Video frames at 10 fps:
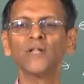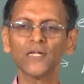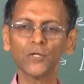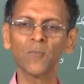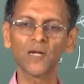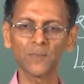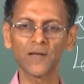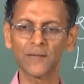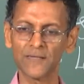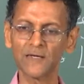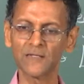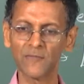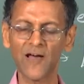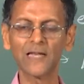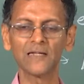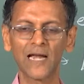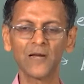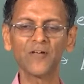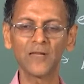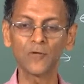that you multiply, the
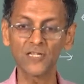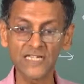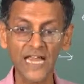random variable is